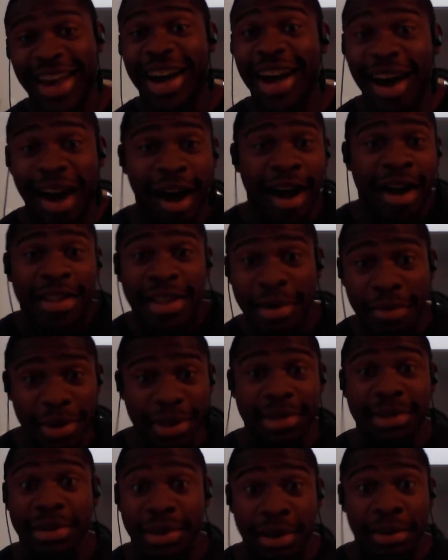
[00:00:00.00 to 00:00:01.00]
All right, let me
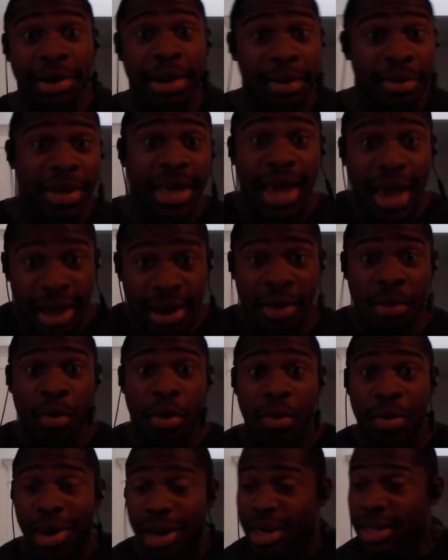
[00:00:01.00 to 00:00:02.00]
hit him
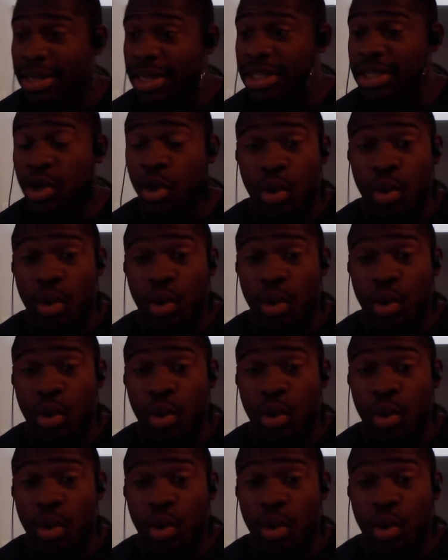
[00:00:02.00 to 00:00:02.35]
with one of these